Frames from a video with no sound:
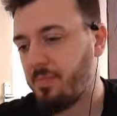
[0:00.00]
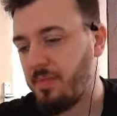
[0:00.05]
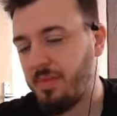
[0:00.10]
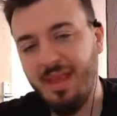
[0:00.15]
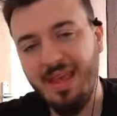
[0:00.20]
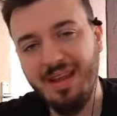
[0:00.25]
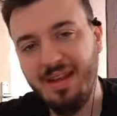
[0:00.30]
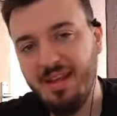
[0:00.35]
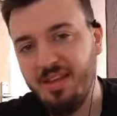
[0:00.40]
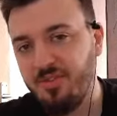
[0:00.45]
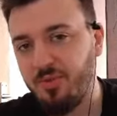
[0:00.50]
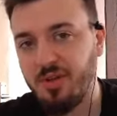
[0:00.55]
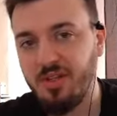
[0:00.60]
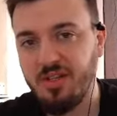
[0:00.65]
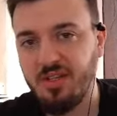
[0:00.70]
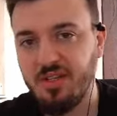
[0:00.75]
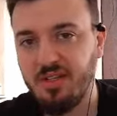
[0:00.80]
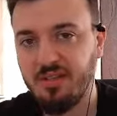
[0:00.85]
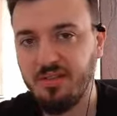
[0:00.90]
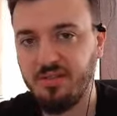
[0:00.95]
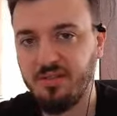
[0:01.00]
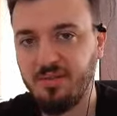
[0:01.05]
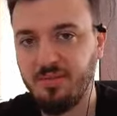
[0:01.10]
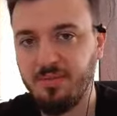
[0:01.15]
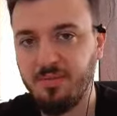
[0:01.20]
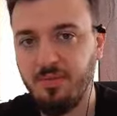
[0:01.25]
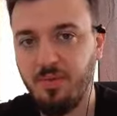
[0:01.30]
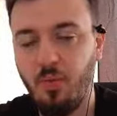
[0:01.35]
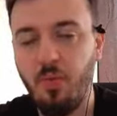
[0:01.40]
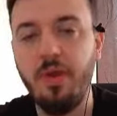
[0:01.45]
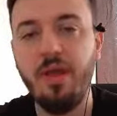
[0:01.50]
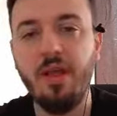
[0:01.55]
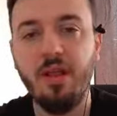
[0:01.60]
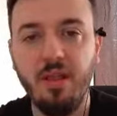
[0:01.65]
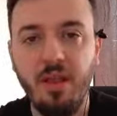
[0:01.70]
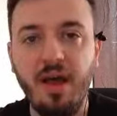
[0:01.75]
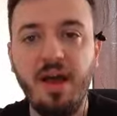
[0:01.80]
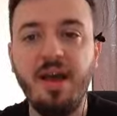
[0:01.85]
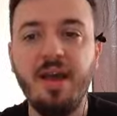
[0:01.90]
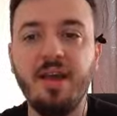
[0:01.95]
It is what it is. We
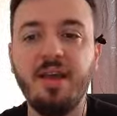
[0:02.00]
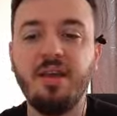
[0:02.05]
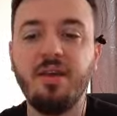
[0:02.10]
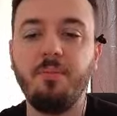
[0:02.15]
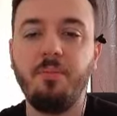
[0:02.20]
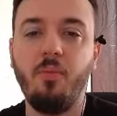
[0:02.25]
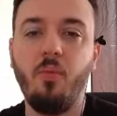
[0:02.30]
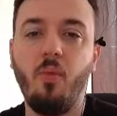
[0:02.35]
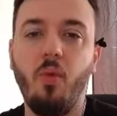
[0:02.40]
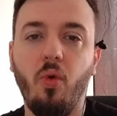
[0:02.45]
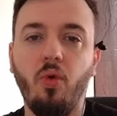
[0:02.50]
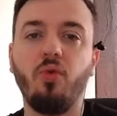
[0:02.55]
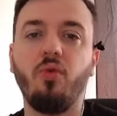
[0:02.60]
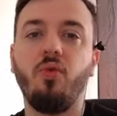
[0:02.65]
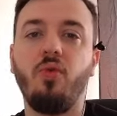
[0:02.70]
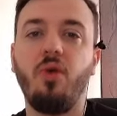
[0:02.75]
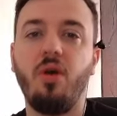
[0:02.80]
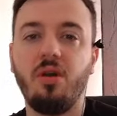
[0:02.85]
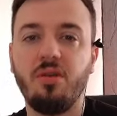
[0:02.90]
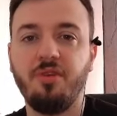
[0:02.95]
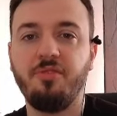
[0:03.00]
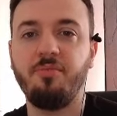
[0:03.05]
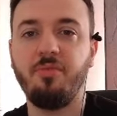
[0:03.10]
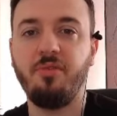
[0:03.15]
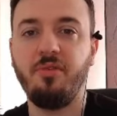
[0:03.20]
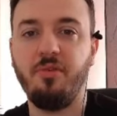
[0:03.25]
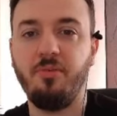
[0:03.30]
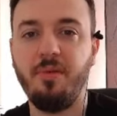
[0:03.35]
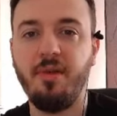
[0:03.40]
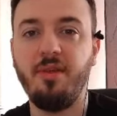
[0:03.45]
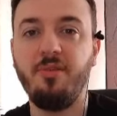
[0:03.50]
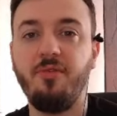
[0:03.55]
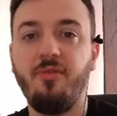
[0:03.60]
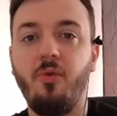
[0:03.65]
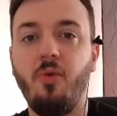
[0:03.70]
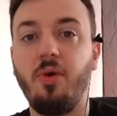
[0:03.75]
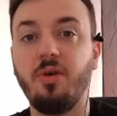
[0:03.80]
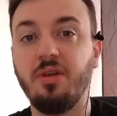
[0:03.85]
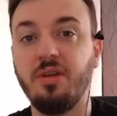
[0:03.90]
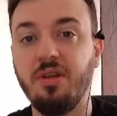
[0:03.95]
like World of Warcraft PvP for
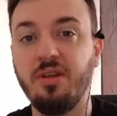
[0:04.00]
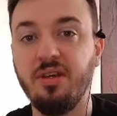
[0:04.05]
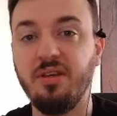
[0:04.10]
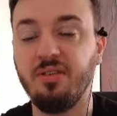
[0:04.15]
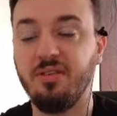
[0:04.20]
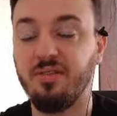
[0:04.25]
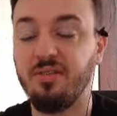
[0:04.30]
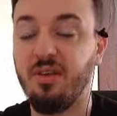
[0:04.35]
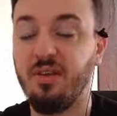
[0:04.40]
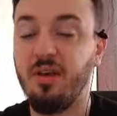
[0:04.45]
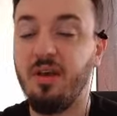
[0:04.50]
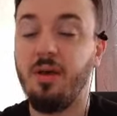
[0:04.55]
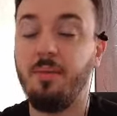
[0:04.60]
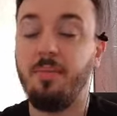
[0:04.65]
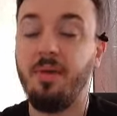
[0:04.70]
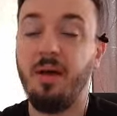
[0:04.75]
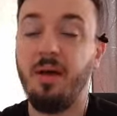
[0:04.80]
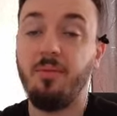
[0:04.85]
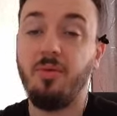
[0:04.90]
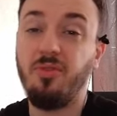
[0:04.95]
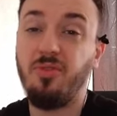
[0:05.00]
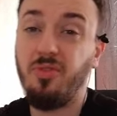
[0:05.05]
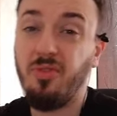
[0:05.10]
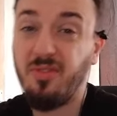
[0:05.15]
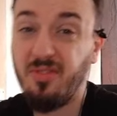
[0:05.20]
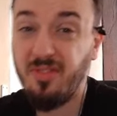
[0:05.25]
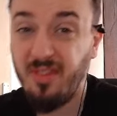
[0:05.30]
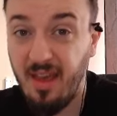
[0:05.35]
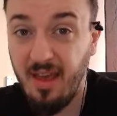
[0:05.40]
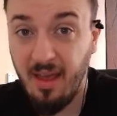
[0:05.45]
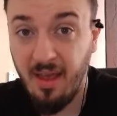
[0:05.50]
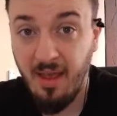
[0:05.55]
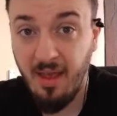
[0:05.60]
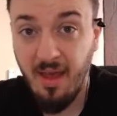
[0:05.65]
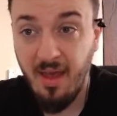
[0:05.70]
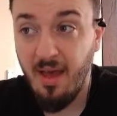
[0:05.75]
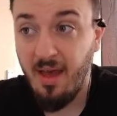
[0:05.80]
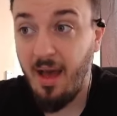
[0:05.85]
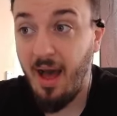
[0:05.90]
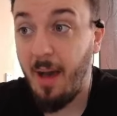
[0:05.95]
what it is. But I'm going to say,
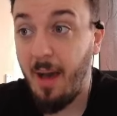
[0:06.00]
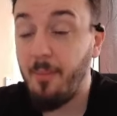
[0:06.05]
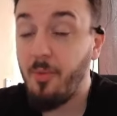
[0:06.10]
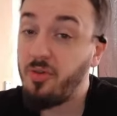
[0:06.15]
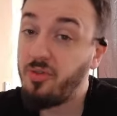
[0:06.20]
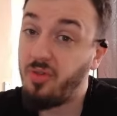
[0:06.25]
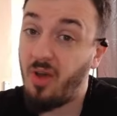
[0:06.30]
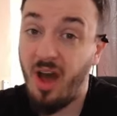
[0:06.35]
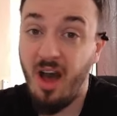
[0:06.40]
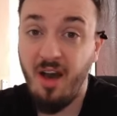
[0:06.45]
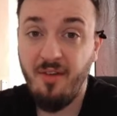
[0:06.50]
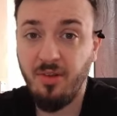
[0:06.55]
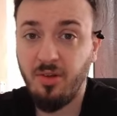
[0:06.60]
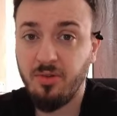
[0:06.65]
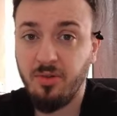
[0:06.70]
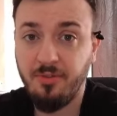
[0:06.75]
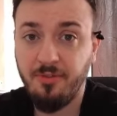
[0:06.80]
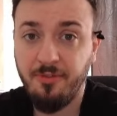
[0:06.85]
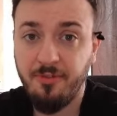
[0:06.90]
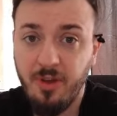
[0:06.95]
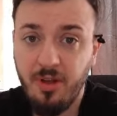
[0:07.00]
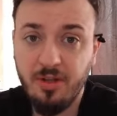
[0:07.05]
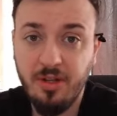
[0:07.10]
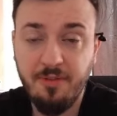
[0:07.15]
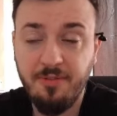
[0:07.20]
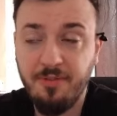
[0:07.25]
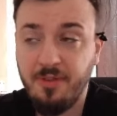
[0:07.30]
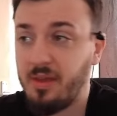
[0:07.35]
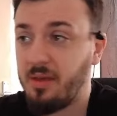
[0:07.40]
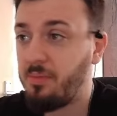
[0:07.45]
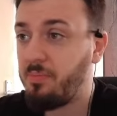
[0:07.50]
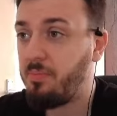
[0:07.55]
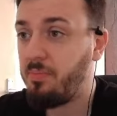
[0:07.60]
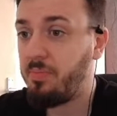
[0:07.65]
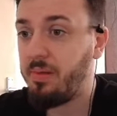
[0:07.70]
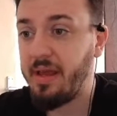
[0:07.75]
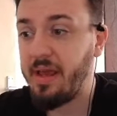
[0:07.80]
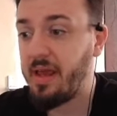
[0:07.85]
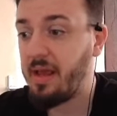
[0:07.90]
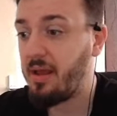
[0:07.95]
I'm going to have a lot of fun. I think
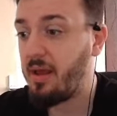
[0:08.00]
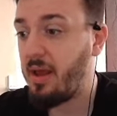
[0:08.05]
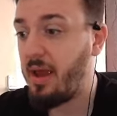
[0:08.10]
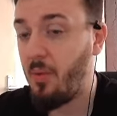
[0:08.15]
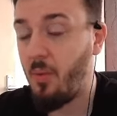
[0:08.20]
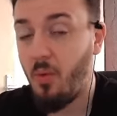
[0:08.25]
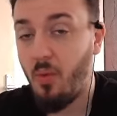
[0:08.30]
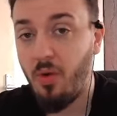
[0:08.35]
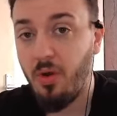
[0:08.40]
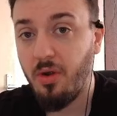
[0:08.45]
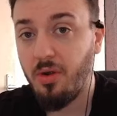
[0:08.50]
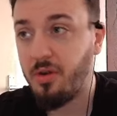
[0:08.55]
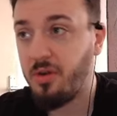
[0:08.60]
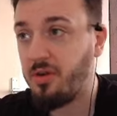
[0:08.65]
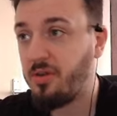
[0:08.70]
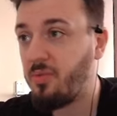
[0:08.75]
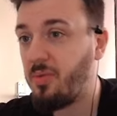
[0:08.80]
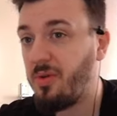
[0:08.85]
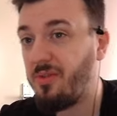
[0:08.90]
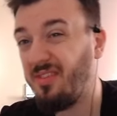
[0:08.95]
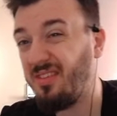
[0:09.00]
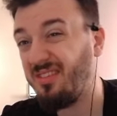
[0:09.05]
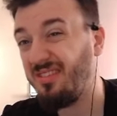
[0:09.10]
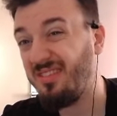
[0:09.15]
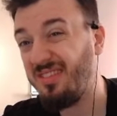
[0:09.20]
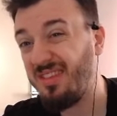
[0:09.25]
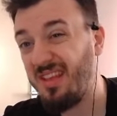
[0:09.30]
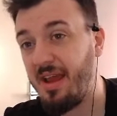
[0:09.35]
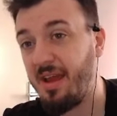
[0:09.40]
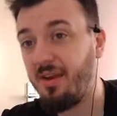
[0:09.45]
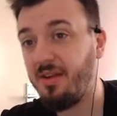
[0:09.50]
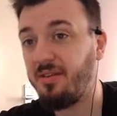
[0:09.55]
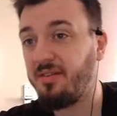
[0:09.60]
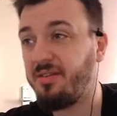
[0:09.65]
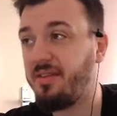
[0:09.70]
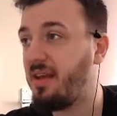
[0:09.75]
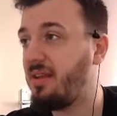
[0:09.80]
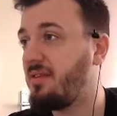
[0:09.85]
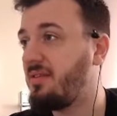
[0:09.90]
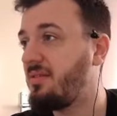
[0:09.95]
playing a warrior with the Slayer
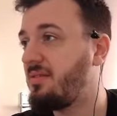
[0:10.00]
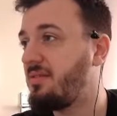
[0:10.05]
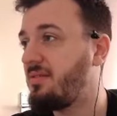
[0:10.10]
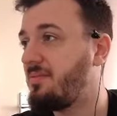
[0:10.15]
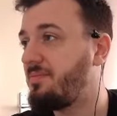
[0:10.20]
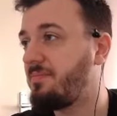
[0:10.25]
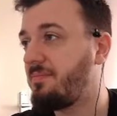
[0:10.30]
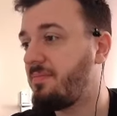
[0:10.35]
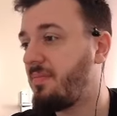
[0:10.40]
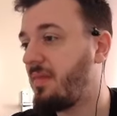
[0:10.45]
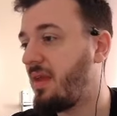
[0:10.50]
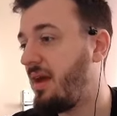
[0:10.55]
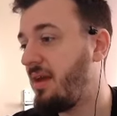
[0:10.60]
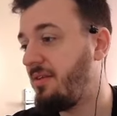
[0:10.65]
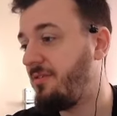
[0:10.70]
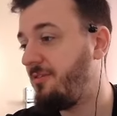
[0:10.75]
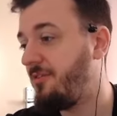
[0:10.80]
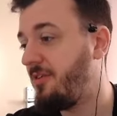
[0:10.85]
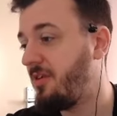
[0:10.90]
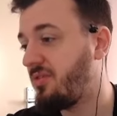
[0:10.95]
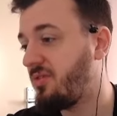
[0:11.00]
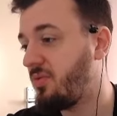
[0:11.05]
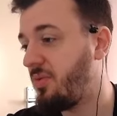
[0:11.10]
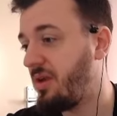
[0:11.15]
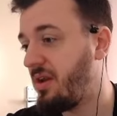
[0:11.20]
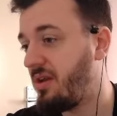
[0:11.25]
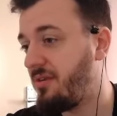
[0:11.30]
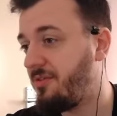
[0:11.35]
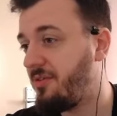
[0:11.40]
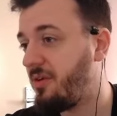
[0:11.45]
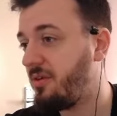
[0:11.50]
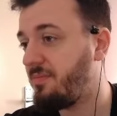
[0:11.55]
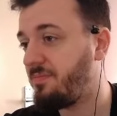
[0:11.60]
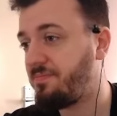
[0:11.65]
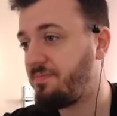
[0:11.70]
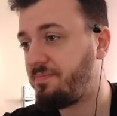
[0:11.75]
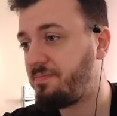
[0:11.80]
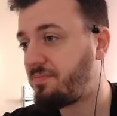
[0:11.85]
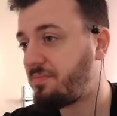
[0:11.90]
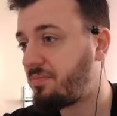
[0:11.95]
talents, it feels really fun
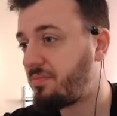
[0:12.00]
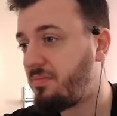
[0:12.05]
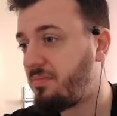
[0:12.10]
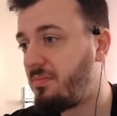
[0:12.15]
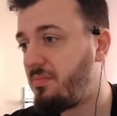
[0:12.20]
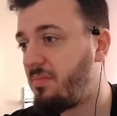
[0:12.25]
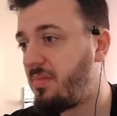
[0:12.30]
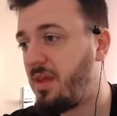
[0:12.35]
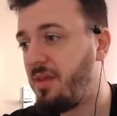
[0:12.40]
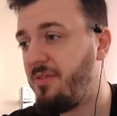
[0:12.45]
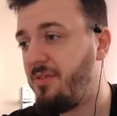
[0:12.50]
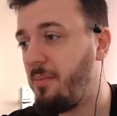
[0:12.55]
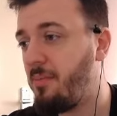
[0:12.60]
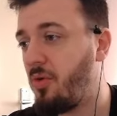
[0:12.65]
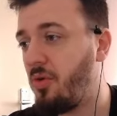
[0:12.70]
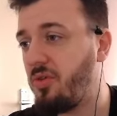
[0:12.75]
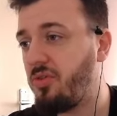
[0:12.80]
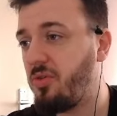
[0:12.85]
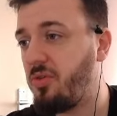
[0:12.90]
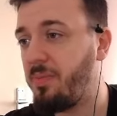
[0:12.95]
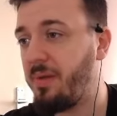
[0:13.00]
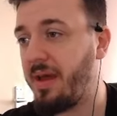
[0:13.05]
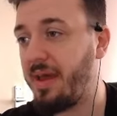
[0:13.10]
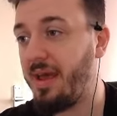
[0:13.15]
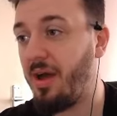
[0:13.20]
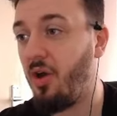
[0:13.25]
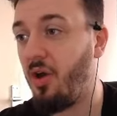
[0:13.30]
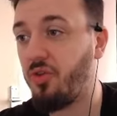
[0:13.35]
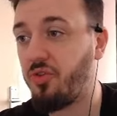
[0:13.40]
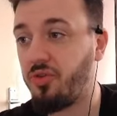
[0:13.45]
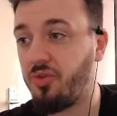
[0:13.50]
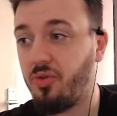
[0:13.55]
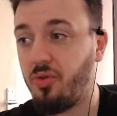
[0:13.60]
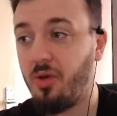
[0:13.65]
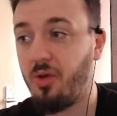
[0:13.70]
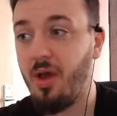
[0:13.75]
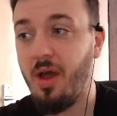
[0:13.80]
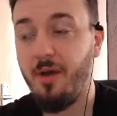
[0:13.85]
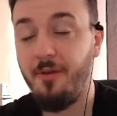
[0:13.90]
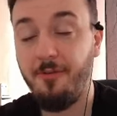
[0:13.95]
if I'm going to play.
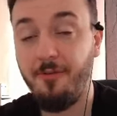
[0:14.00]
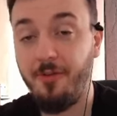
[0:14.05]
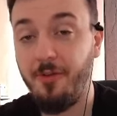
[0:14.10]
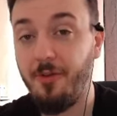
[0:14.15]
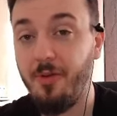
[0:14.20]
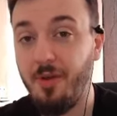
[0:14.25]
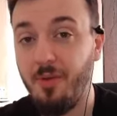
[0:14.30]
Also, Fury